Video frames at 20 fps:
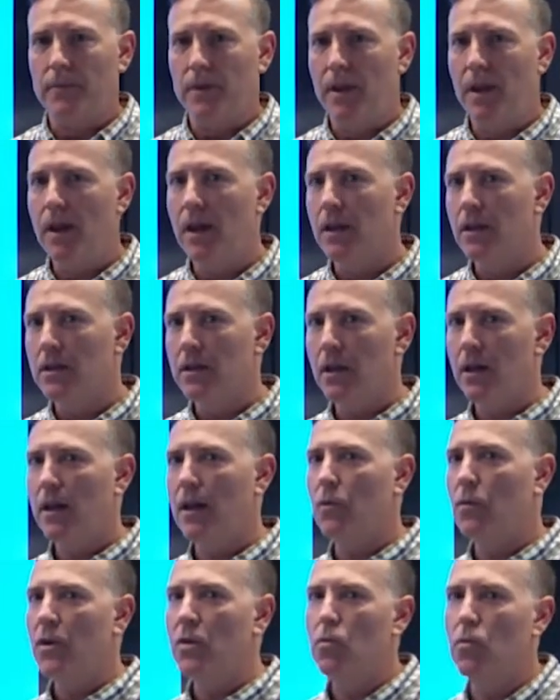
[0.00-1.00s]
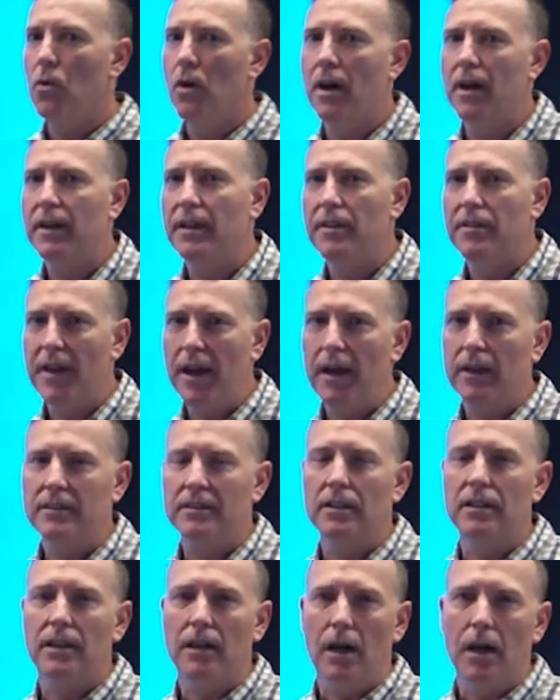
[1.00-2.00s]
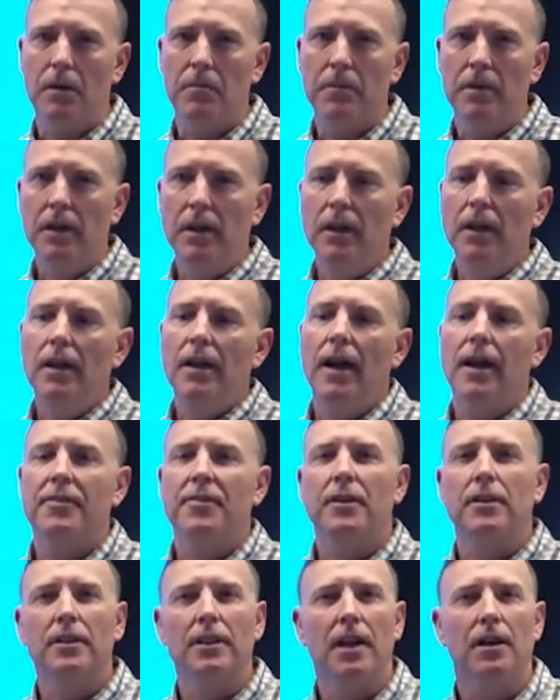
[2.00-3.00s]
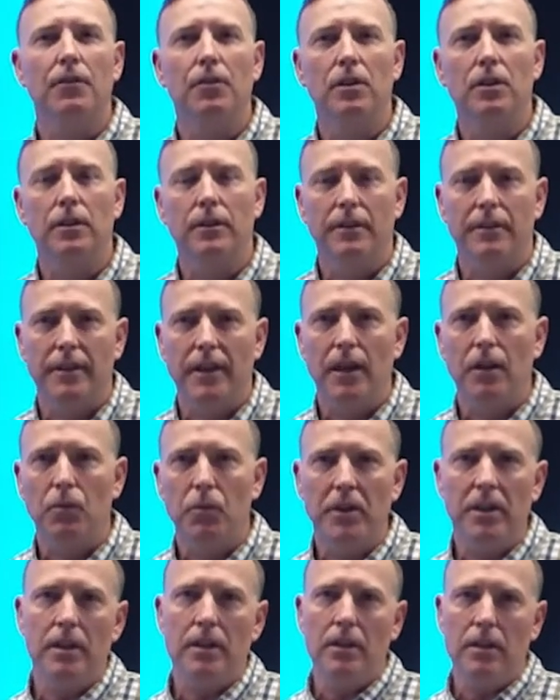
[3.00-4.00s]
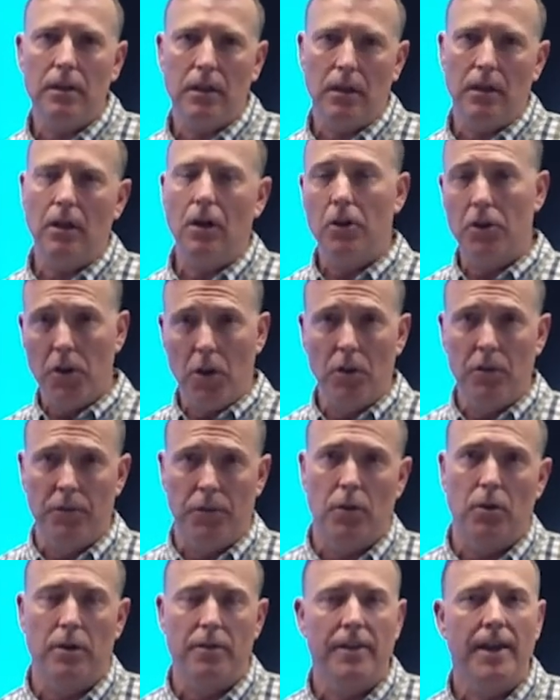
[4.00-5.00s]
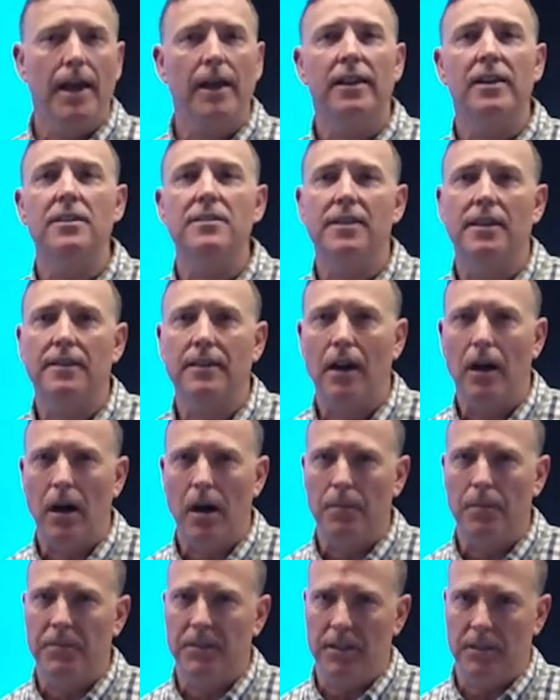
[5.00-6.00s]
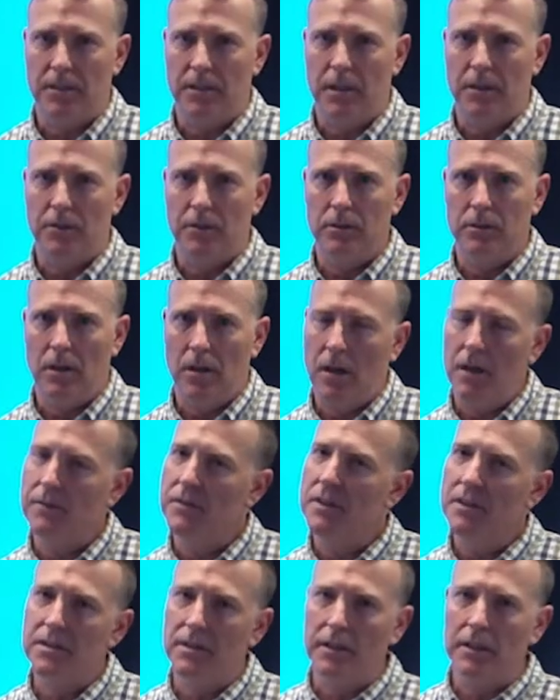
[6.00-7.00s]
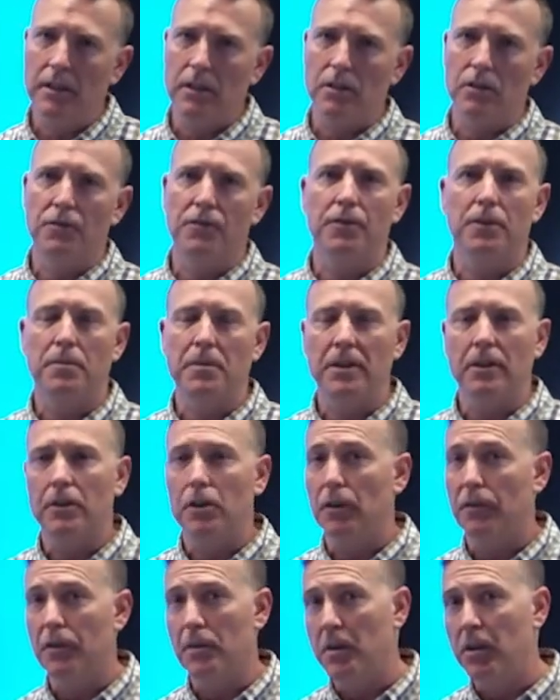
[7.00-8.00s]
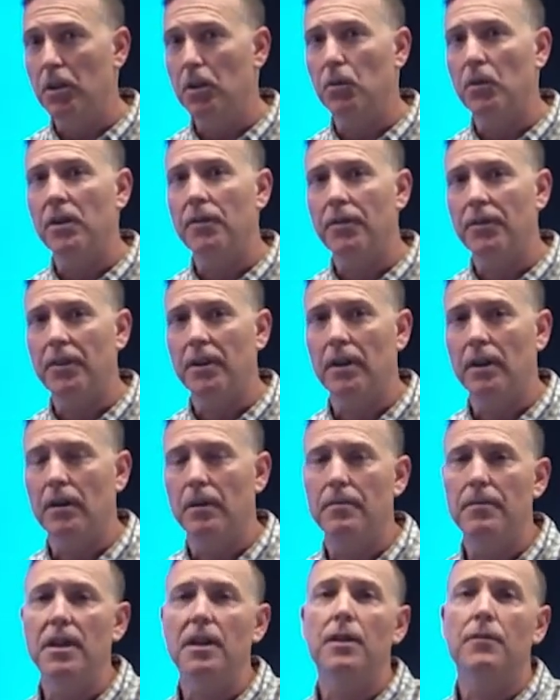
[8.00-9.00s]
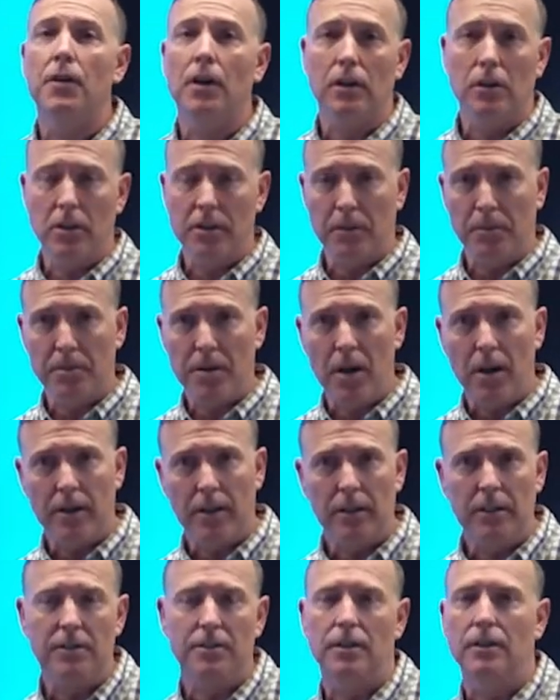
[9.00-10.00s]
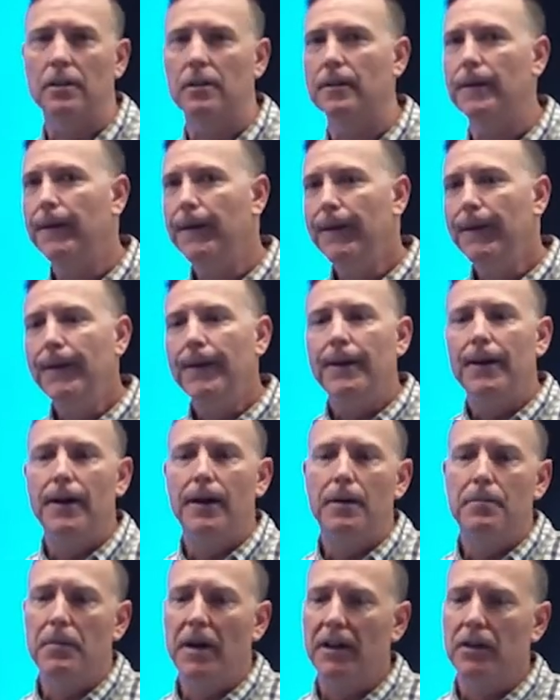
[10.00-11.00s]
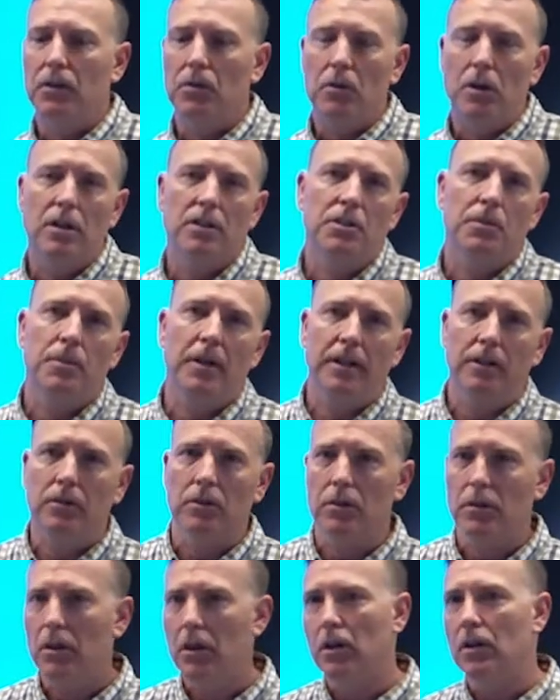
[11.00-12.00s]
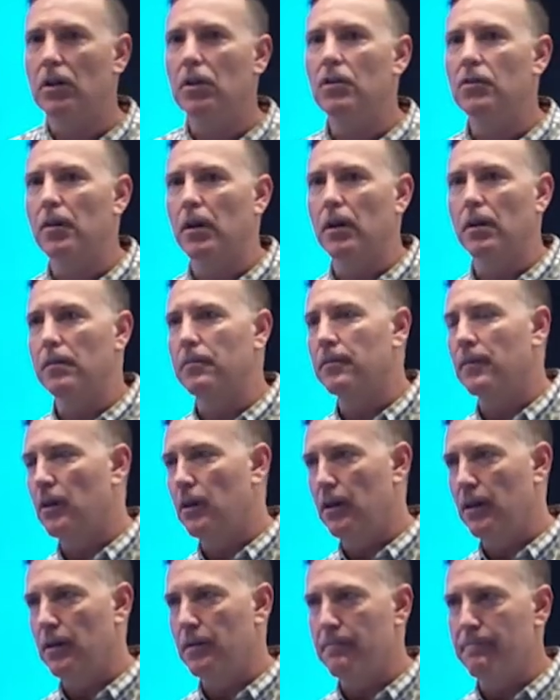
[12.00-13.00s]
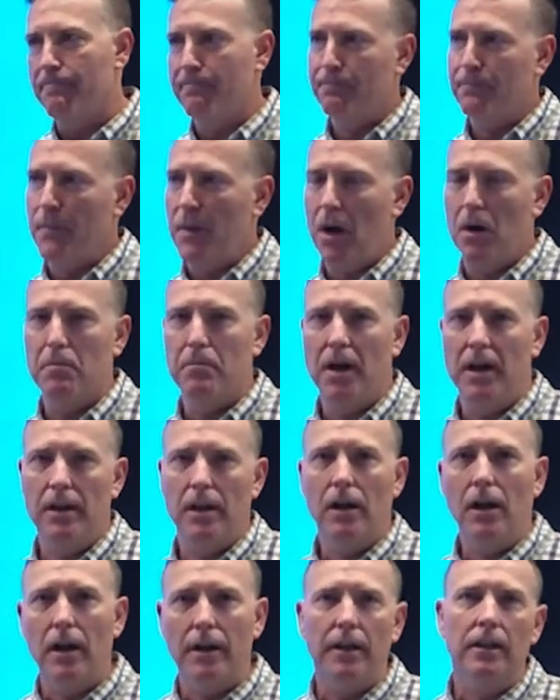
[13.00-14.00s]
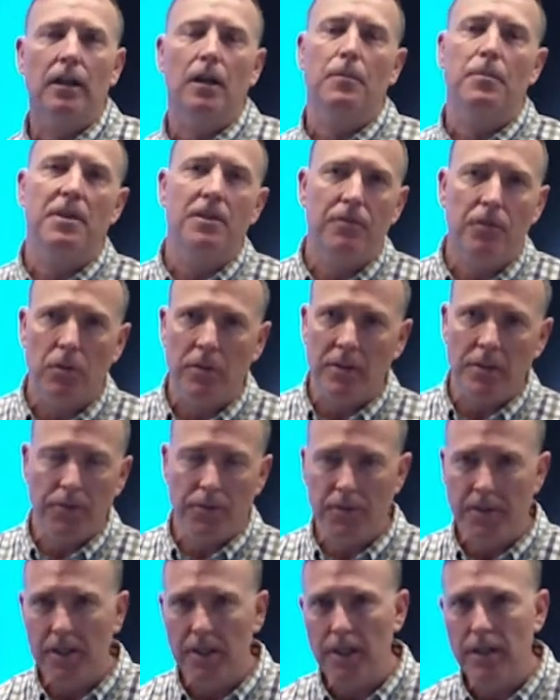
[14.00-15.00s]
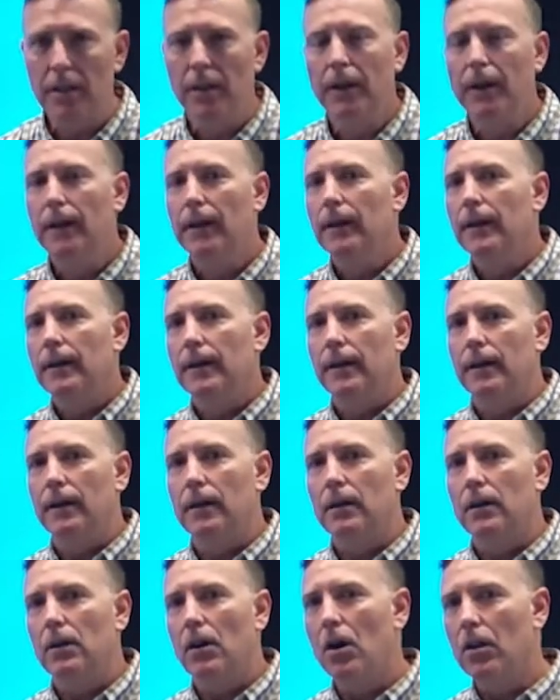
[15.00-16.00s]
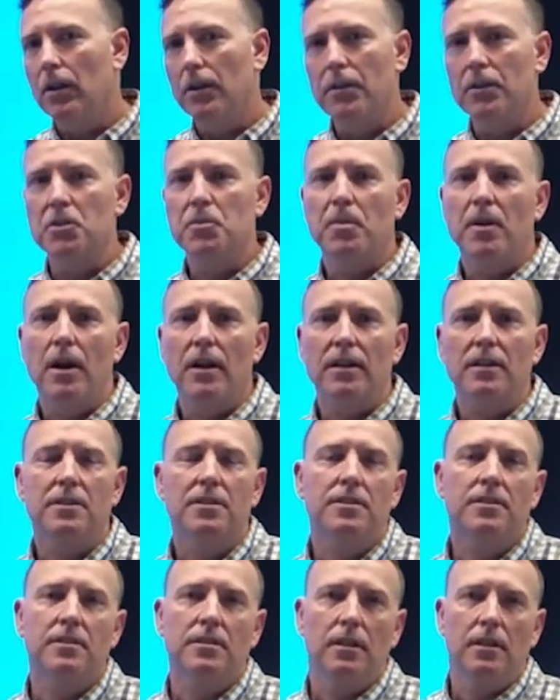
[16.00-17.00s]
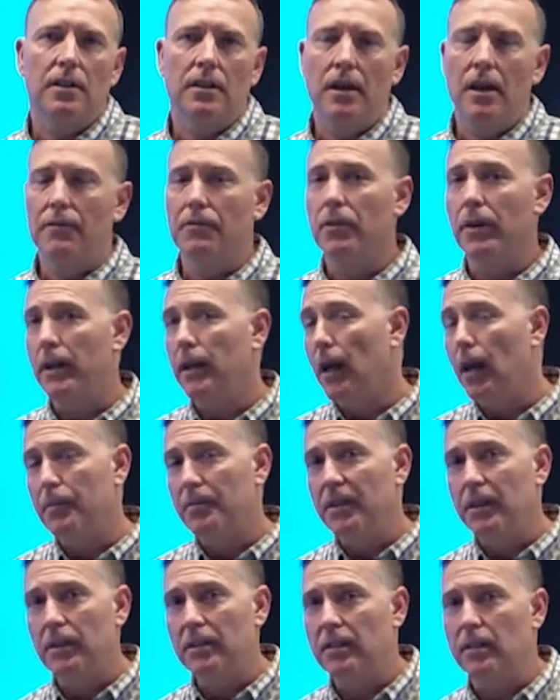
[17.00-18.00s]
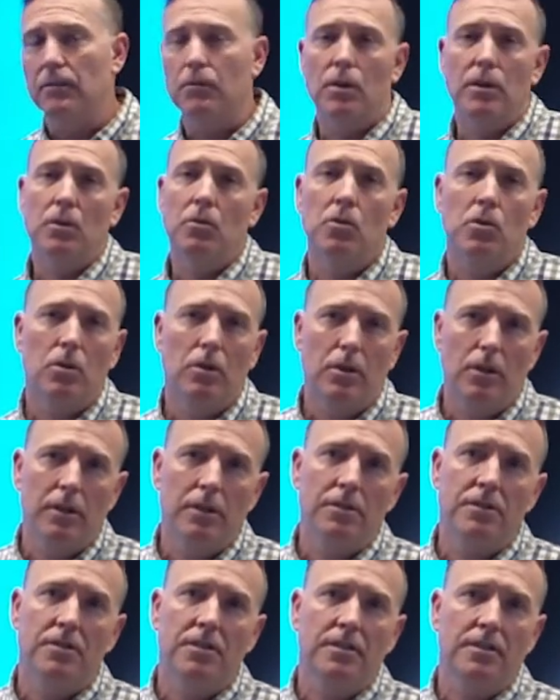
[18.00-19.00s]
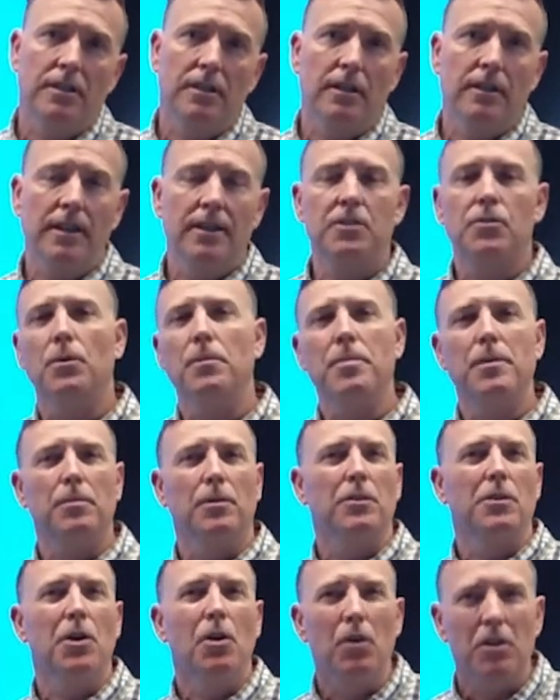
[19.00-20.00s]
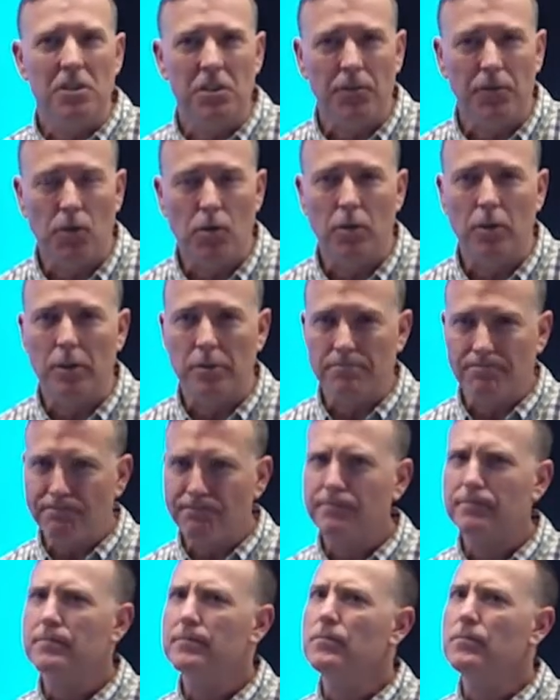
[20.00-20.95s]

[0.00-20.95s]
And we wanted that to come at the level that we are known for, and that is at the optics level. Obviously, you're familiar with many of our other products, our Microwash, Microcove, our Bionic, our P43. All of those products have great optics, have won awards. That's what people know us for.